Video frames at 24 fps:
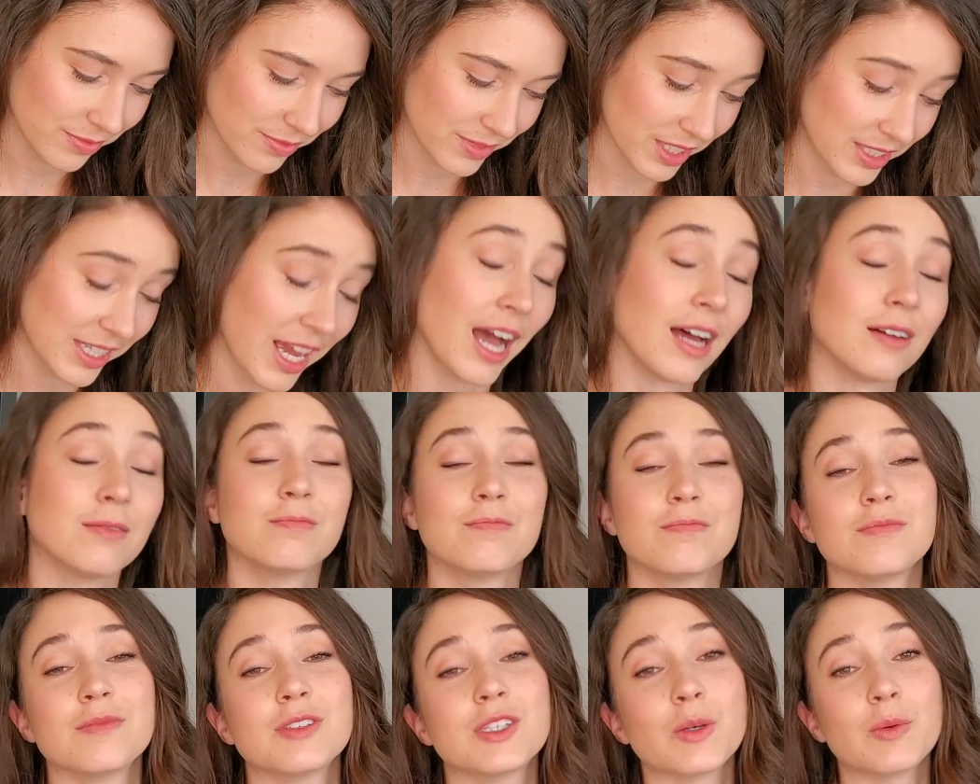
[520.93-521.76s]
Yeah,
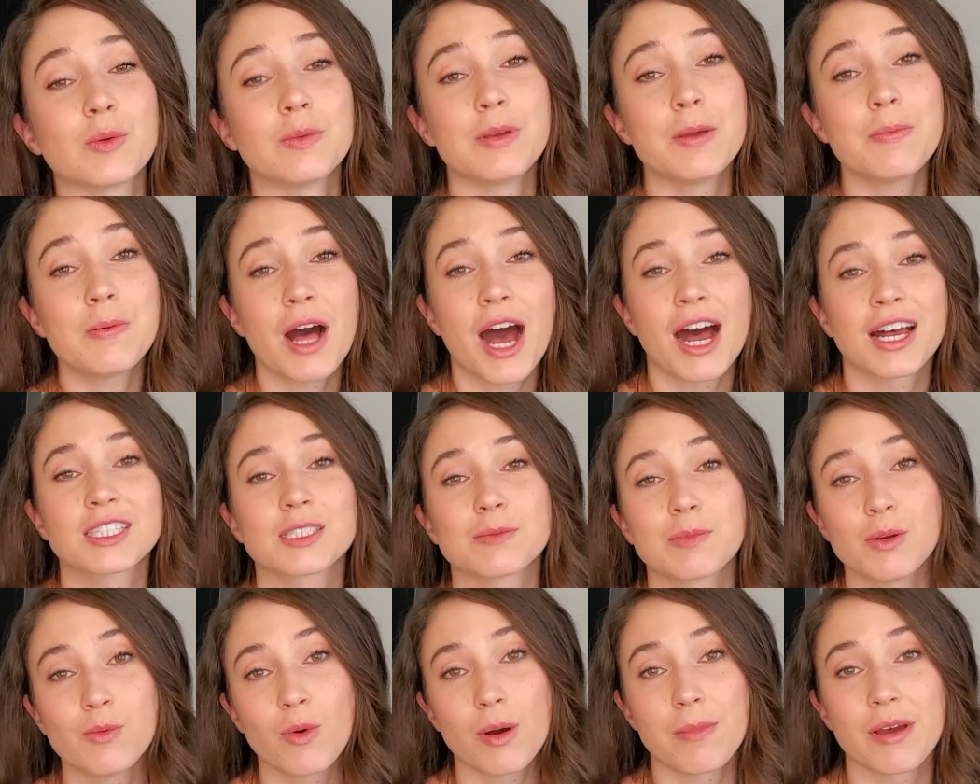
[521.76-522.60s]
so when people ask
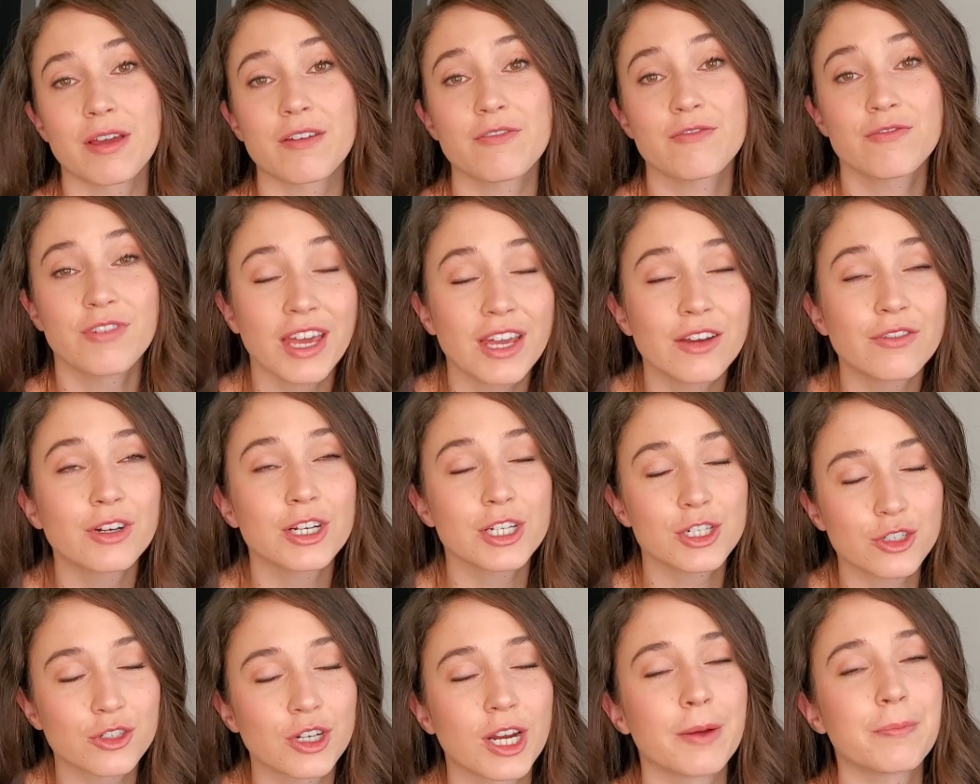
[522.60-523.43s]
me what my favorite
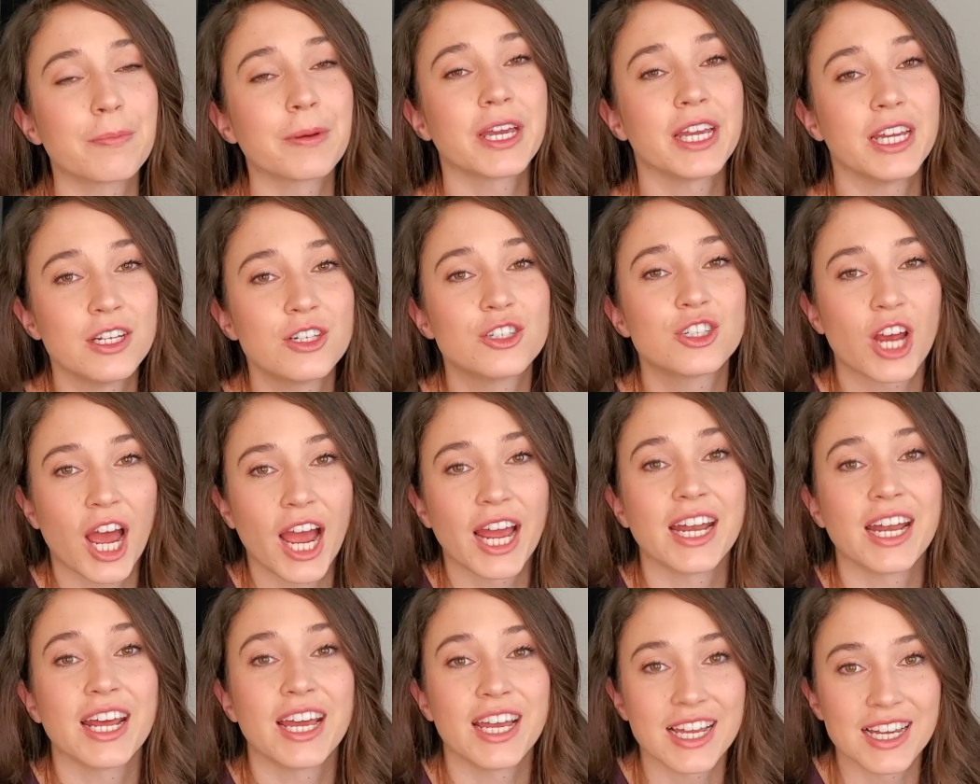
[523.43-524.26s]
trip in
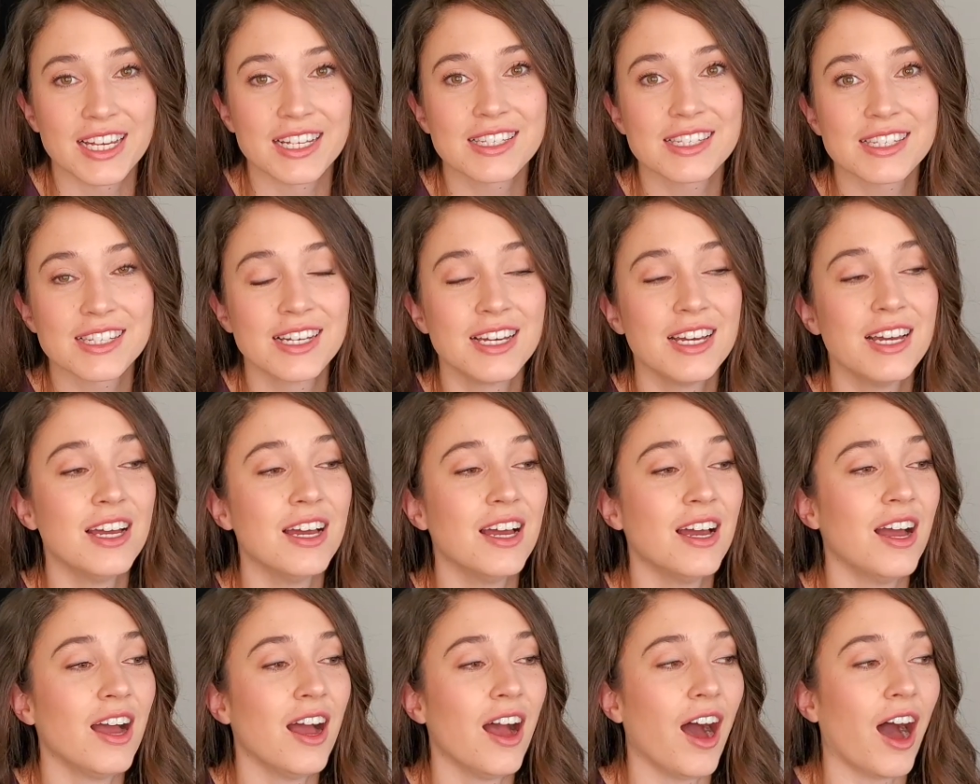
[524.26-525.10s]
China is,
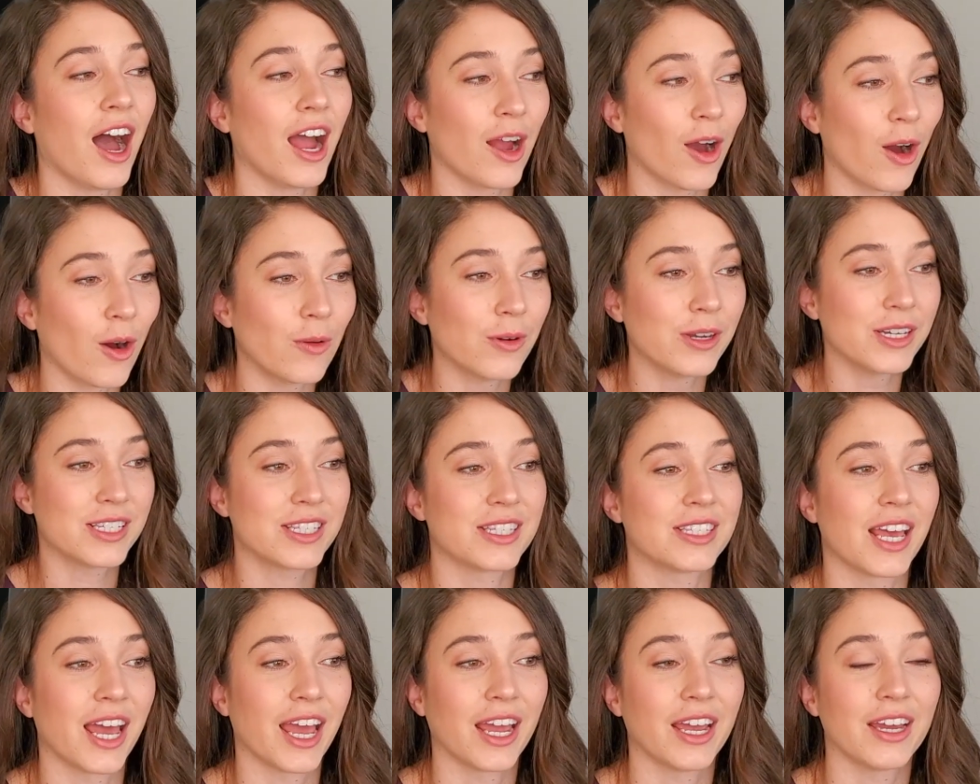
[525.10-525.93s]
I always
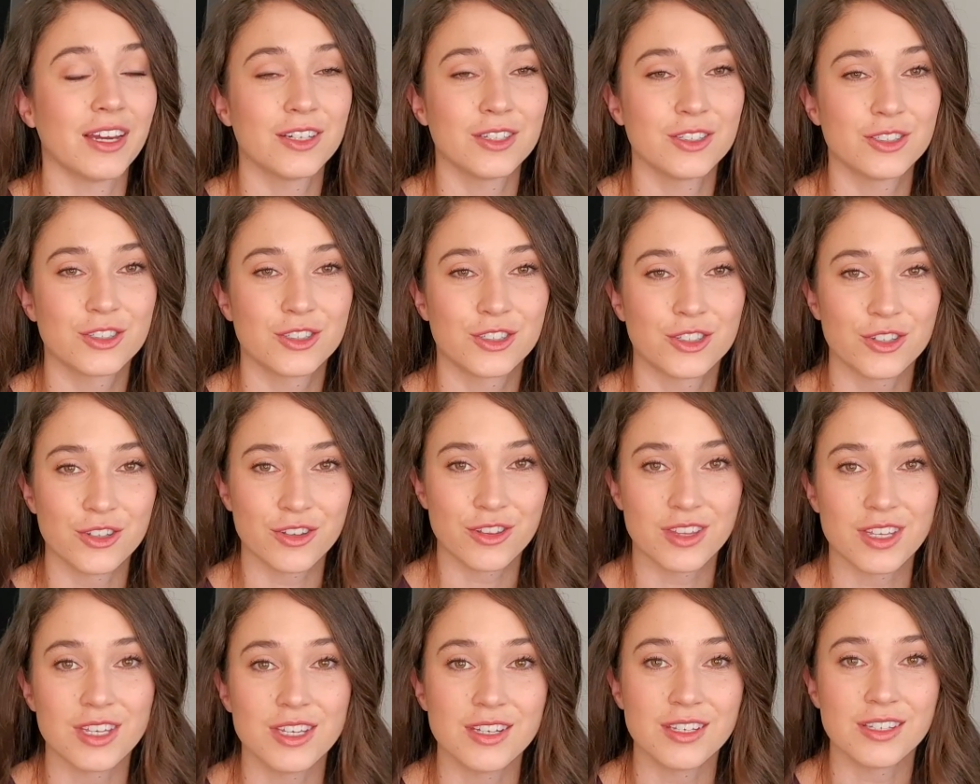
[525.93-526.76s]
say to
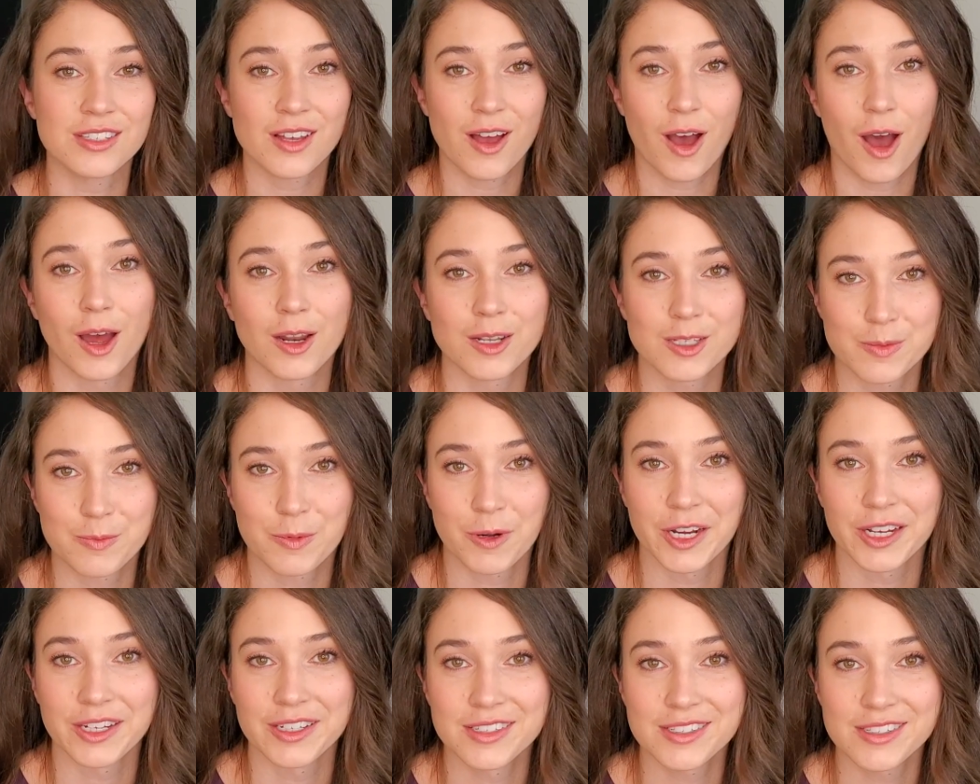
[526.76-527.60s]
these hot
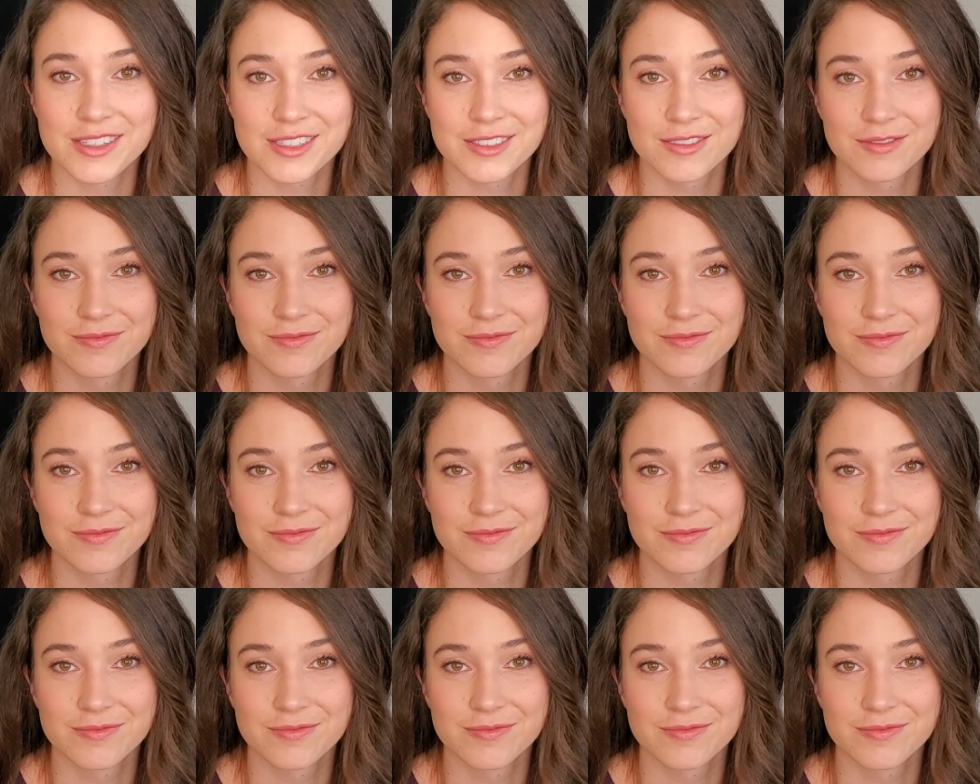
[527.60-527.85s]
springs.